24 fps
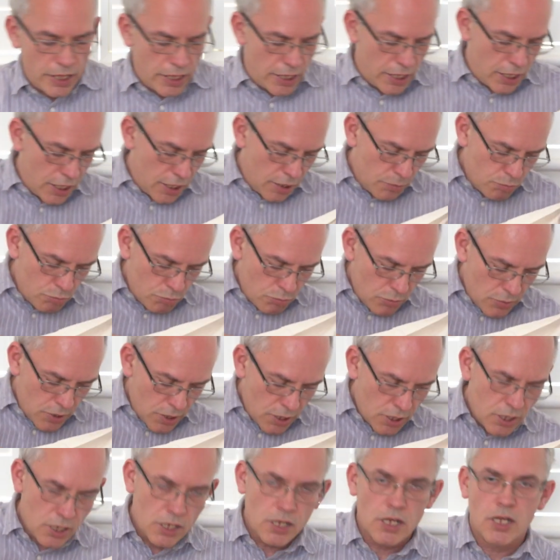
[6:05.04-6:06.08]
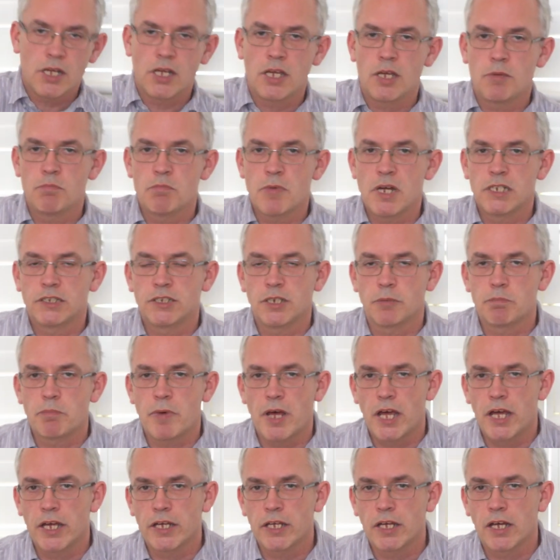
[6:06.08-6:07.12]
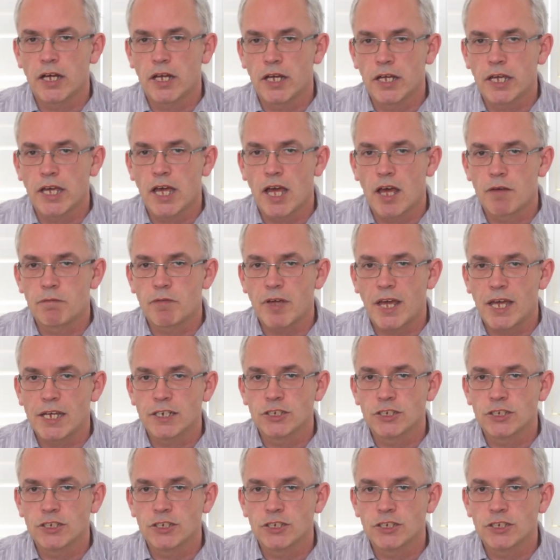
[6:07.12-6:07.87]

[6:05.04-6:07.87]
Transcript: In my magic bag, I have a